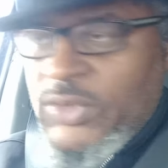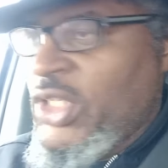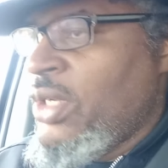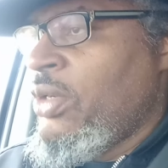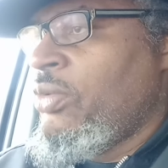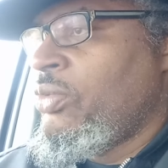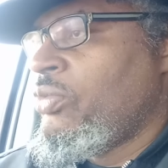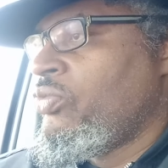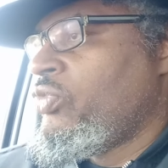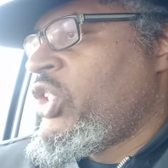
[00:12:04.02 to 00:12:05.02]
So
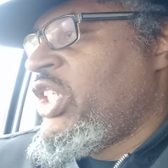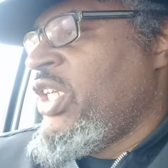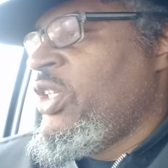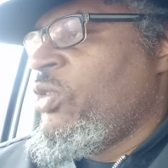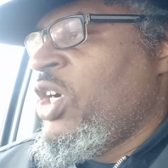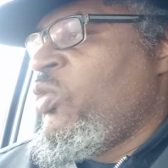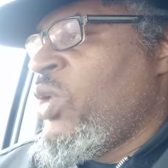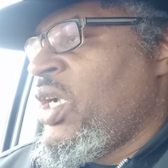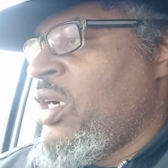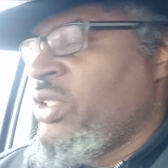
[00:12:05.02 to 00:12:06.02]
she
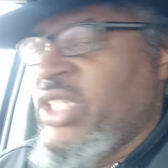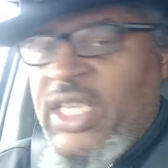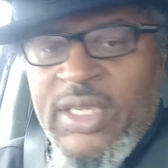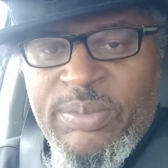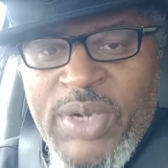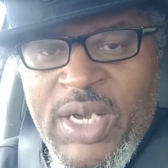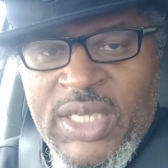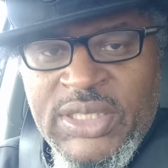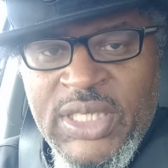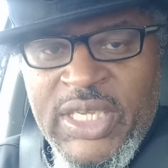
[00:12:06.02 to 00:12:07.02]
would go tell the
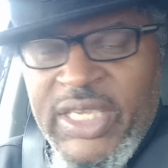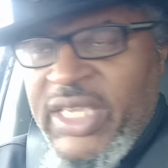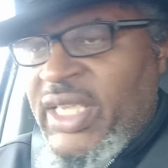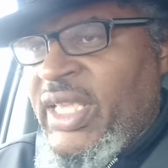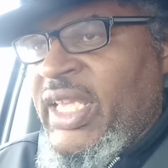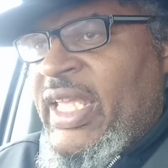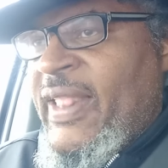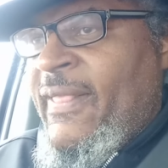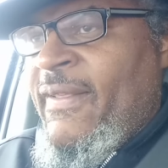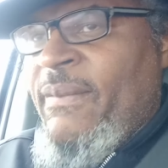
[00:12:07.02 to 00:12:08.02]
boss,
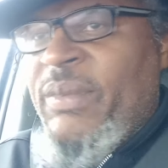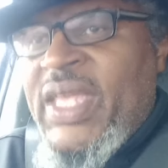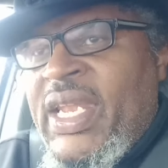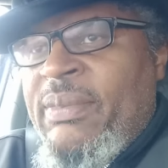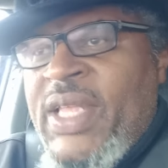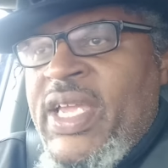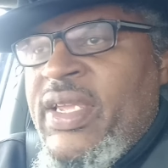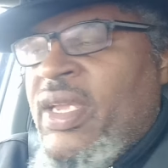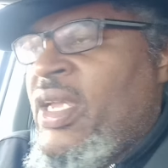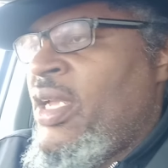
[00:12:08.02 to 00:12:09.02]
and I'm
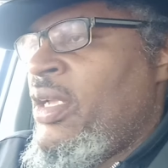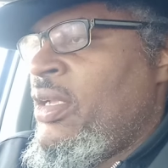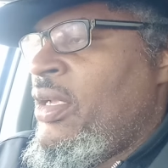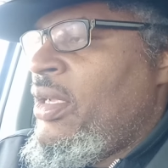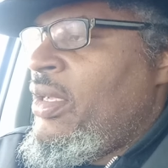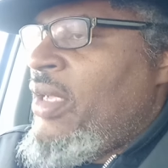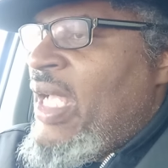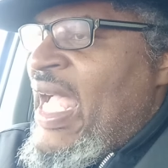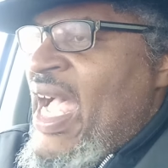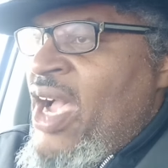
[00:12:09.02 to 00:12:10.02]
like,
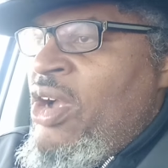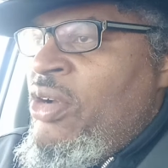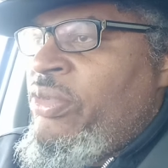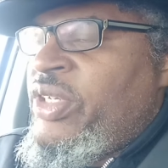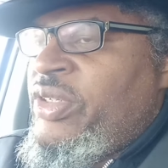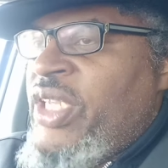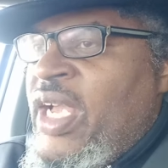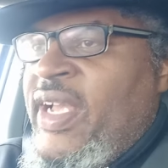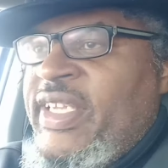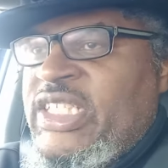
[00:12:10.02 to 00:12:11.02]
how do
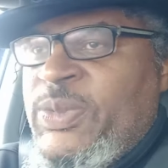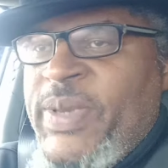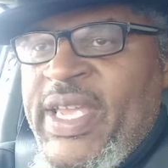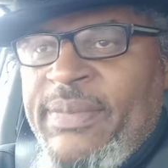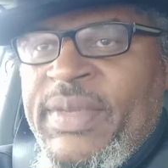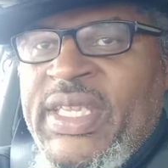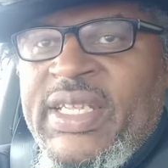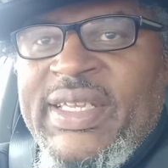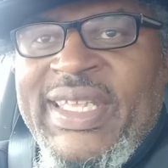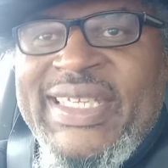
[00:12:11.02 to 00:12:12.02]
y'all expect me
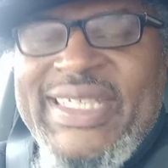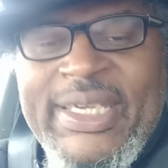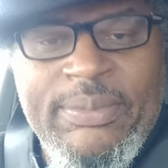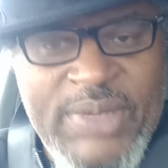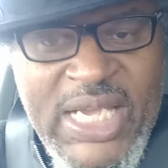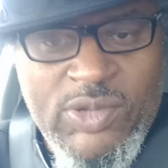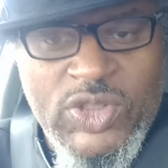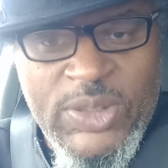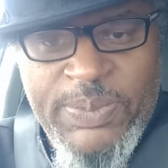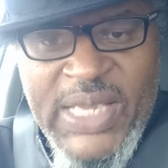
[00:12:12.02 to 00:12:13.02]
to let them count
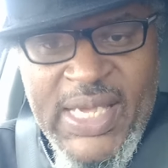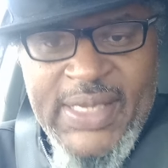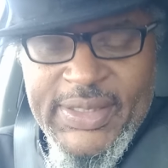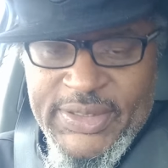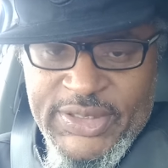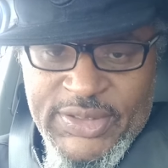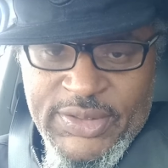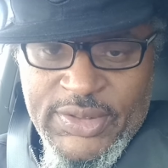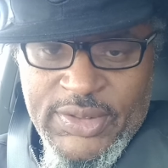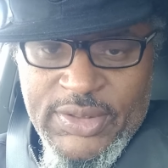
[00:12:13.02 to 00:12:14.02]
supplies?
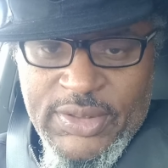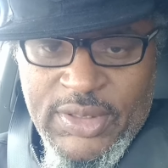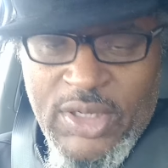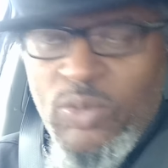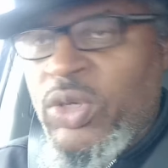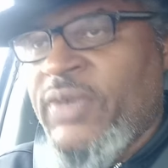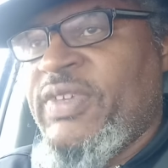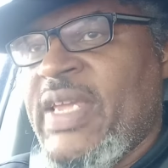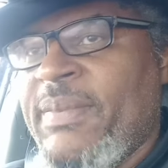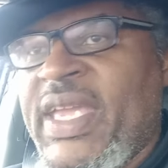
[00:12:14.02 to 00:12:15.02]
What if
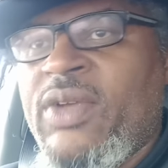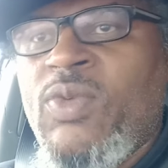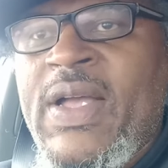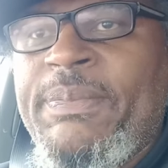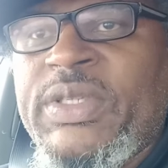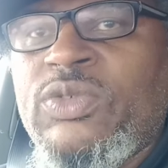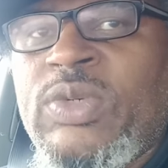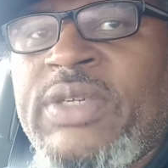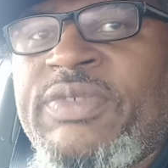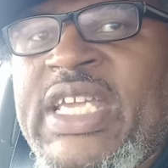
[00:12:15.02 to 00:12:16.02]
they make weapons?
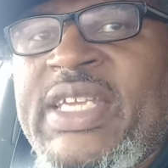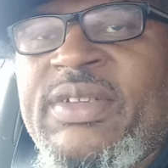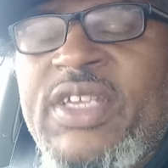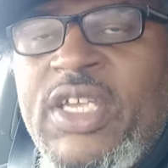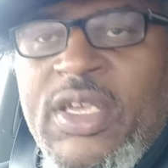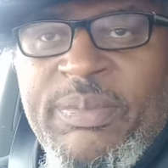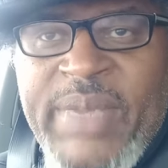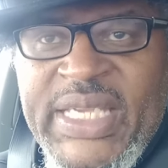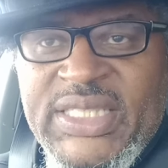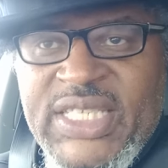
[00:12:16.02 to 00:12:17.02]
What if they
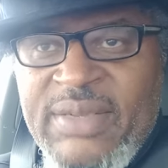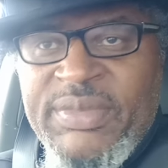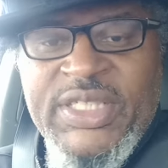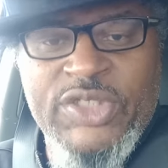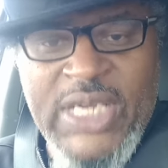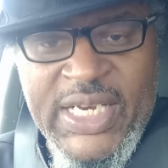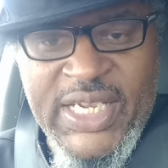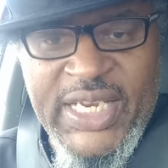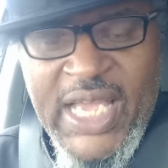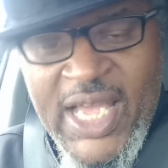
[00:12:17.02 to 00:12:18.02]
make something to try to
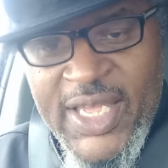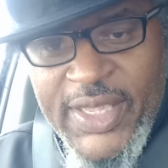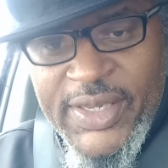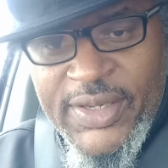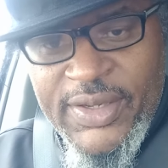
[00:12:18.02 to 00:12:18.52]
get high?